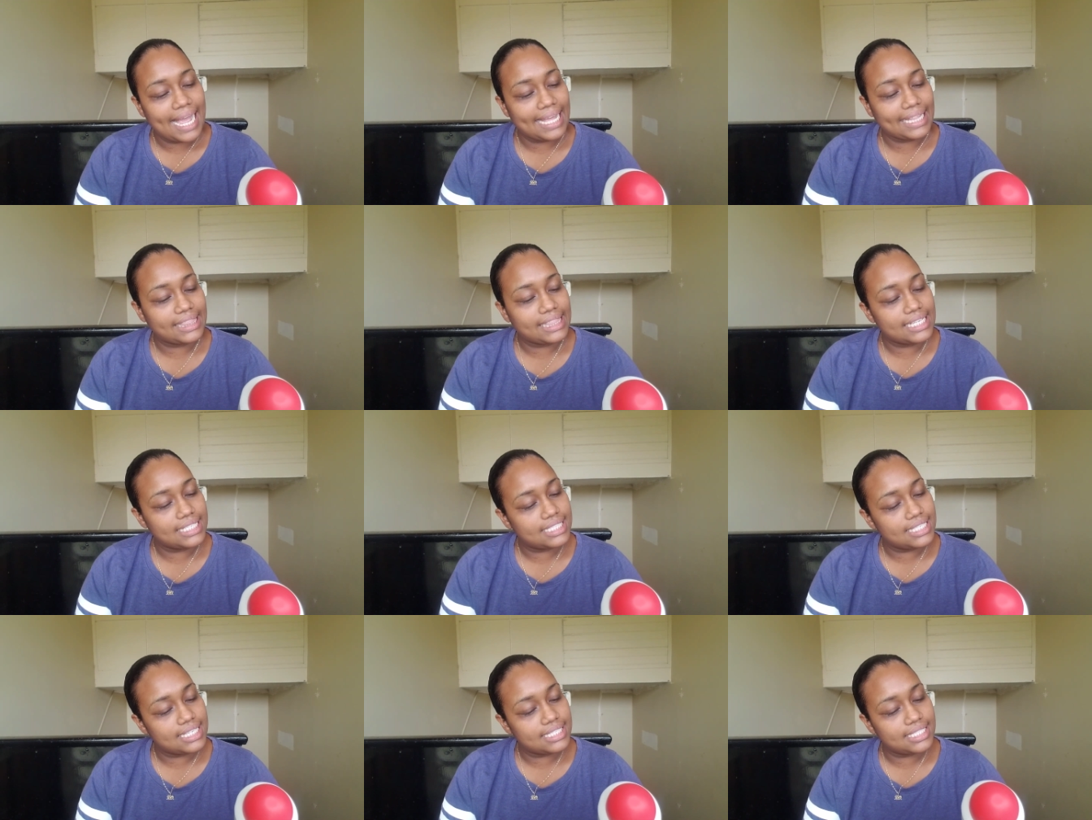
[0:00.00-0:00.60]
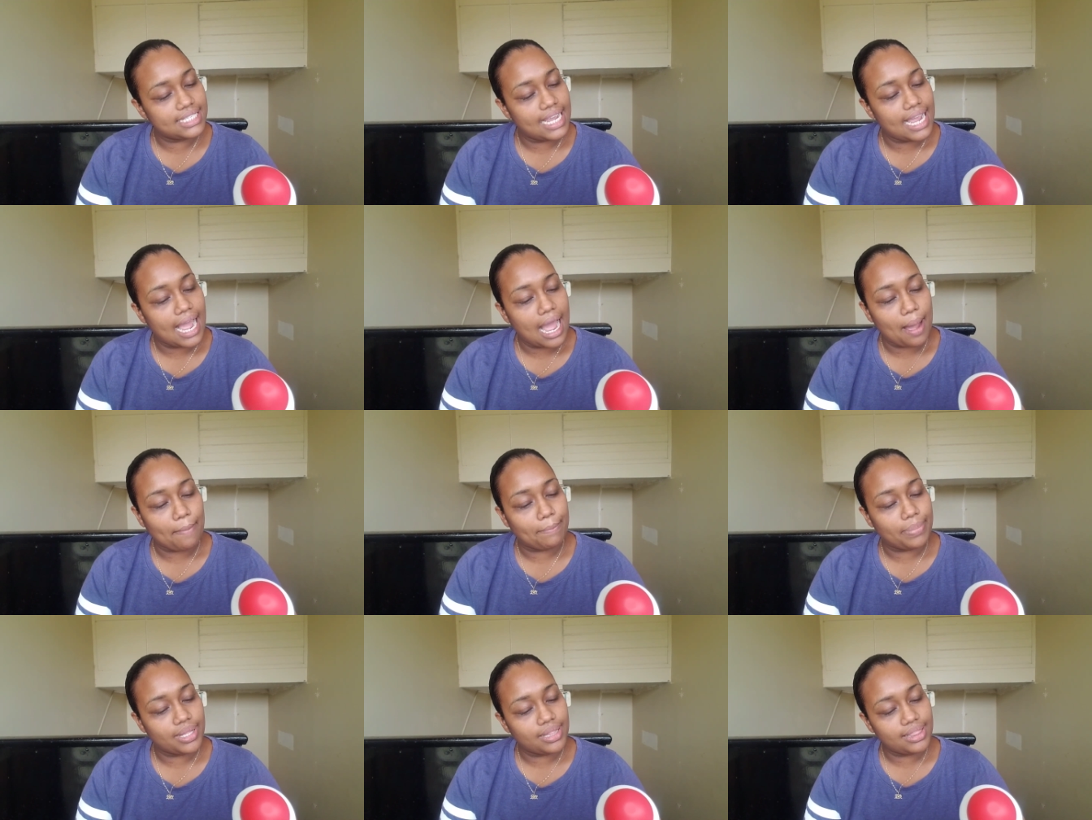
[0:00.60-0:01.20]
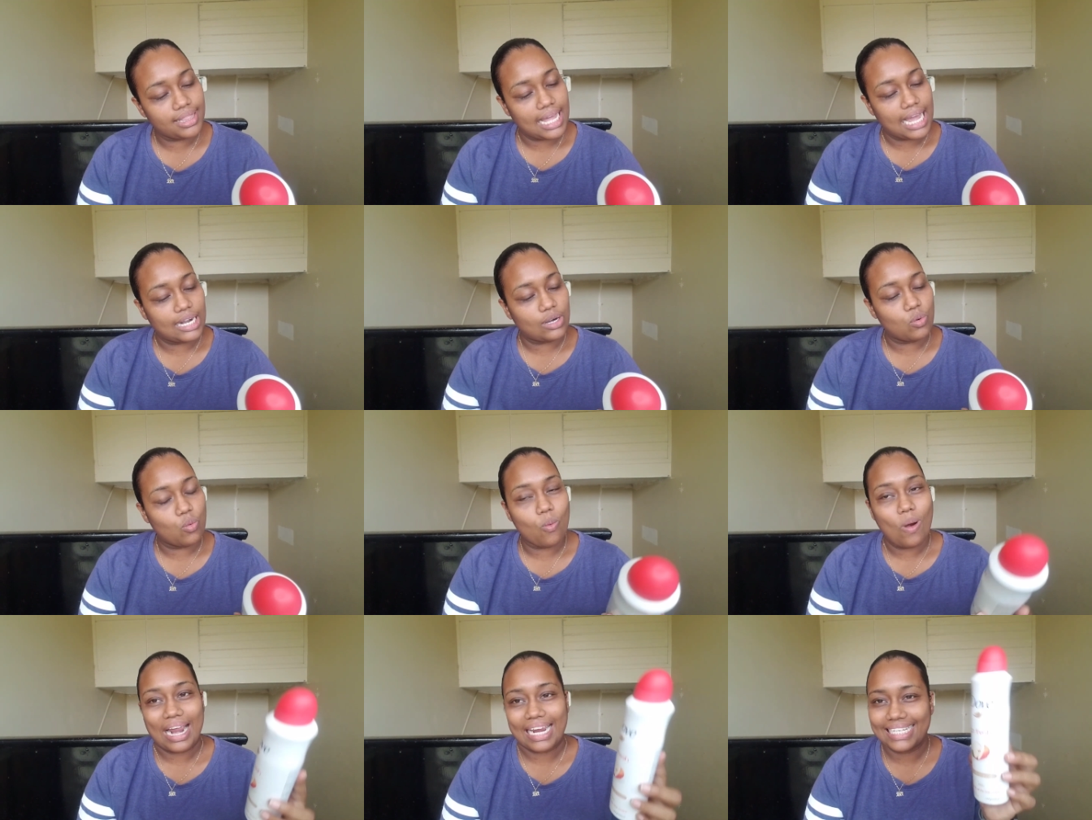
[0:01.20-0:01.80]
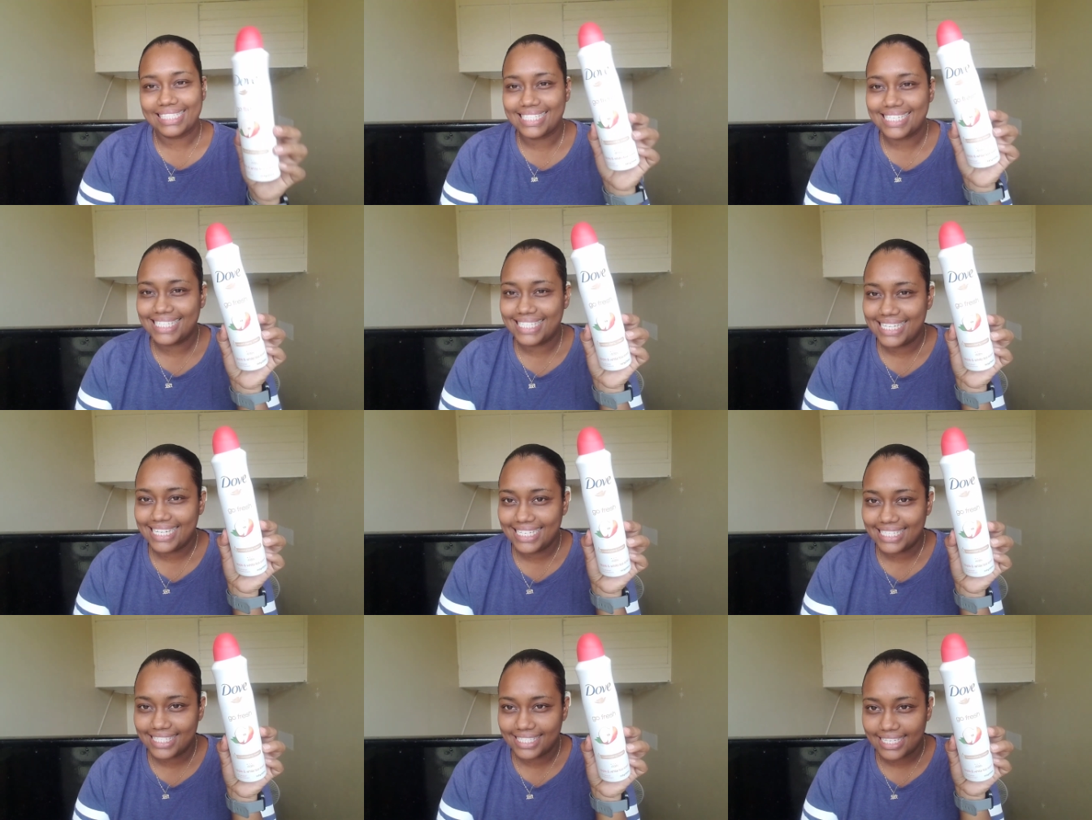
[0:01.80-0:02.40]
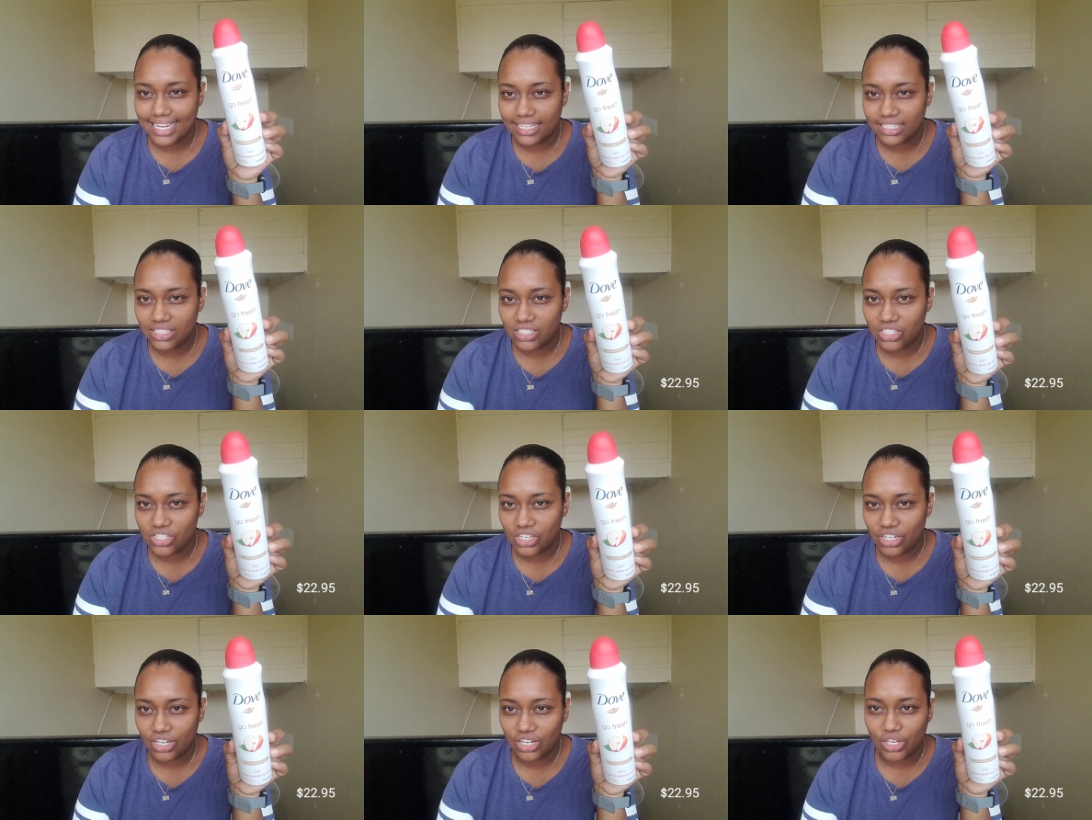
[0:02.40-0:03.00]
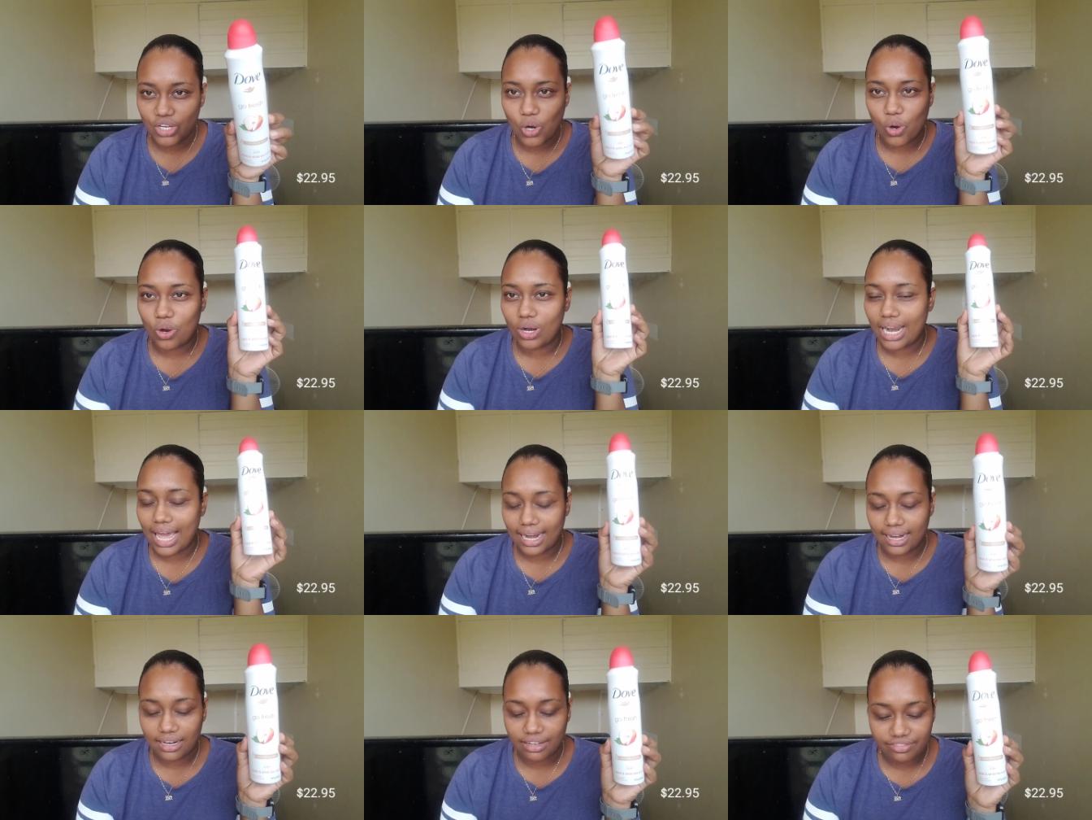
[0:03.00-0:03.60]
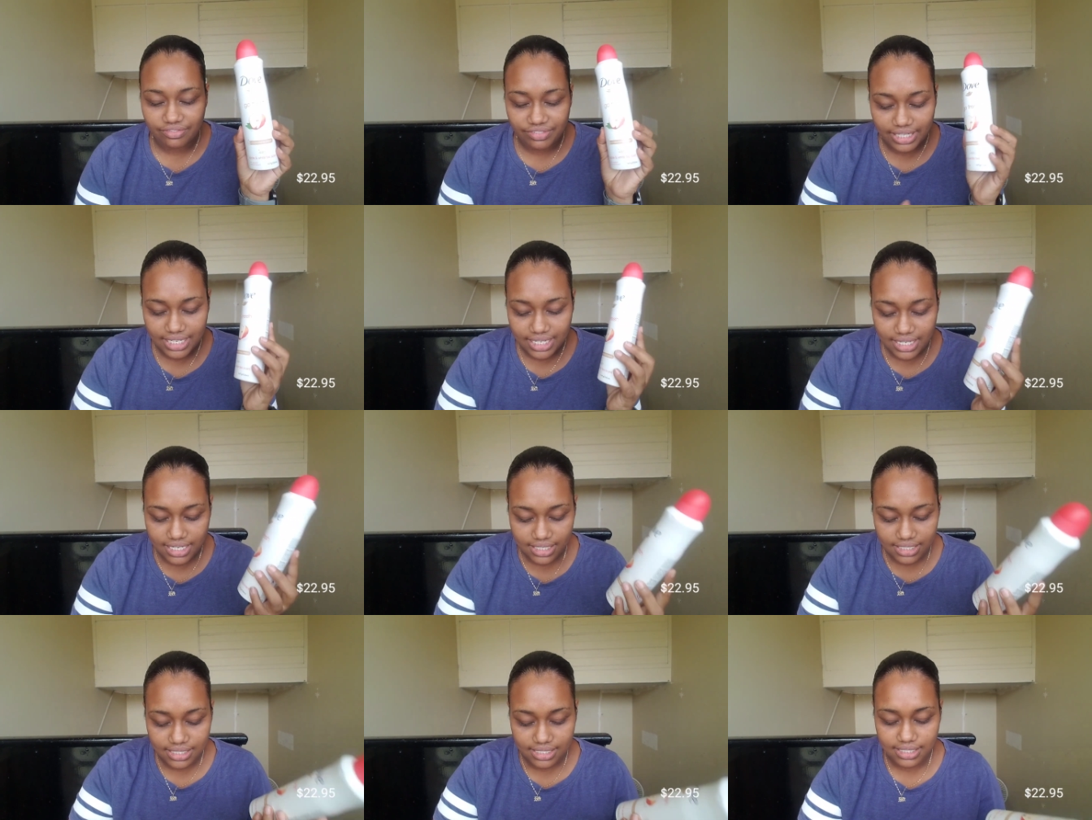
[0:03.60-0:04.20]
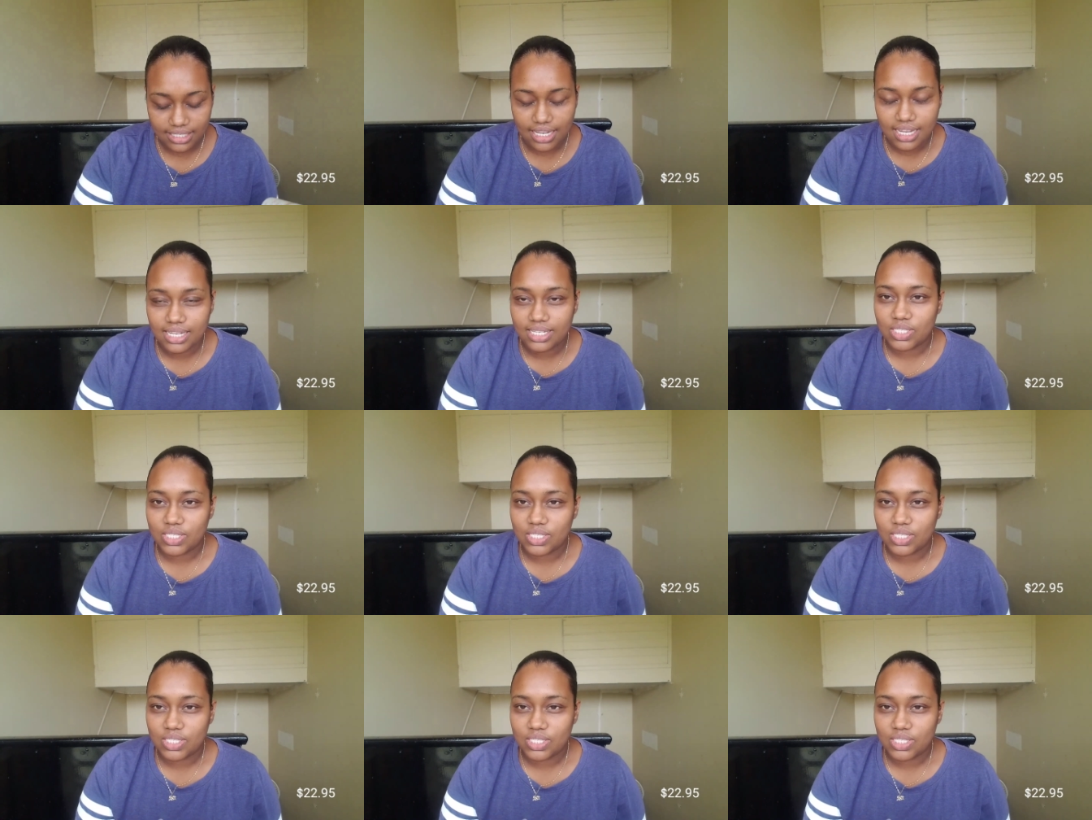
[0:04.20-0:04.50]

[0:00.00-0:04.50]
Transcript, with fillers: And this is the apple and white tea scent. Y'all, I love this.